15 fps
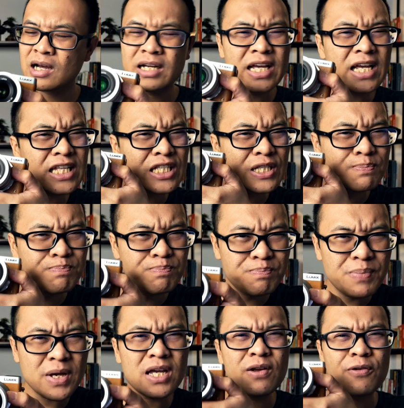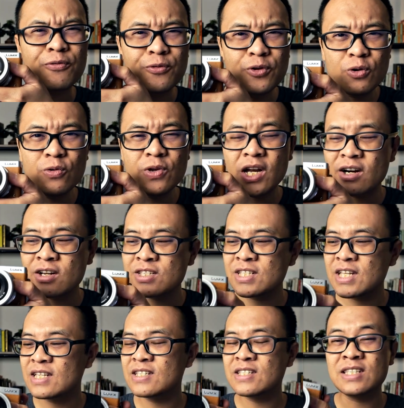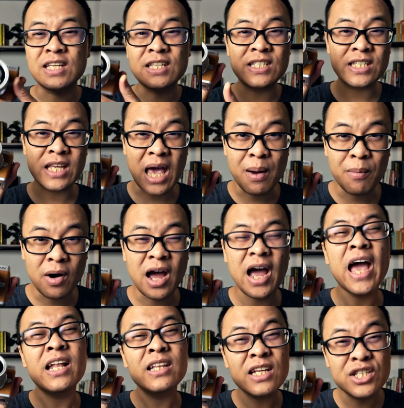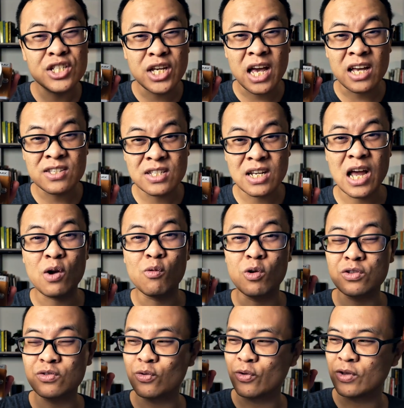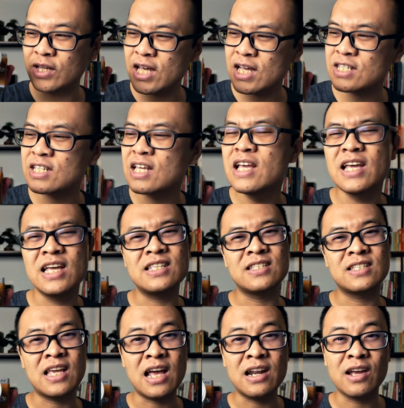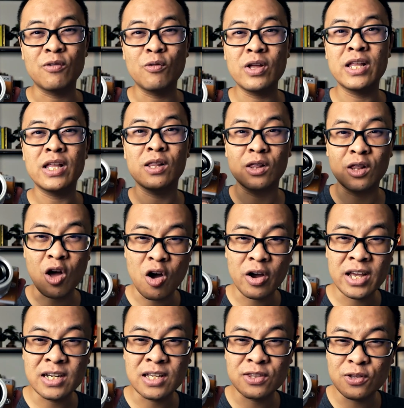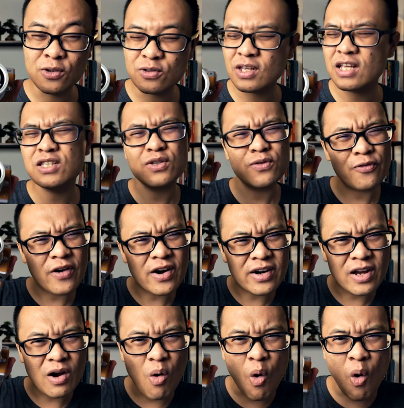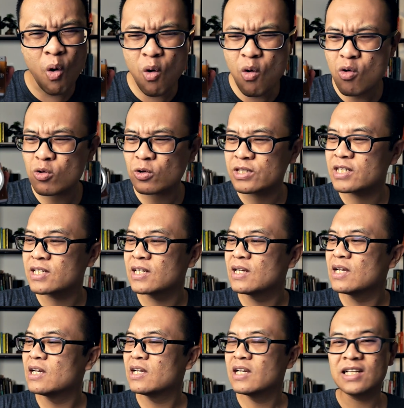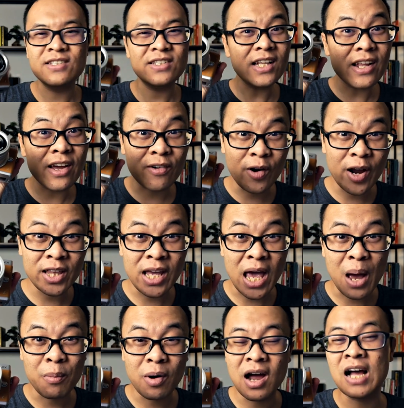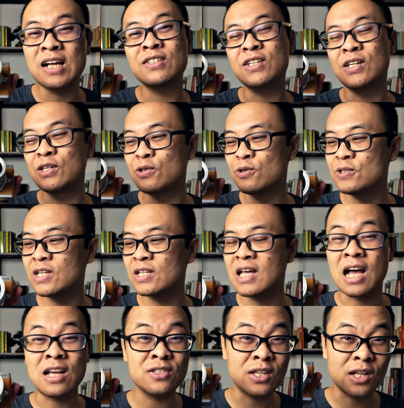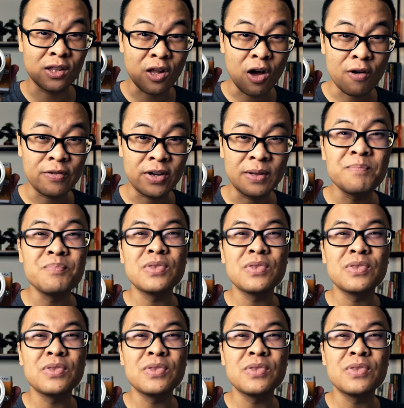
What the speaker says: It's been a few years since this camera and the GX9 was released. It's getting really long in the tooth. It's very old. It's still a great camera. I still use it. I still love it.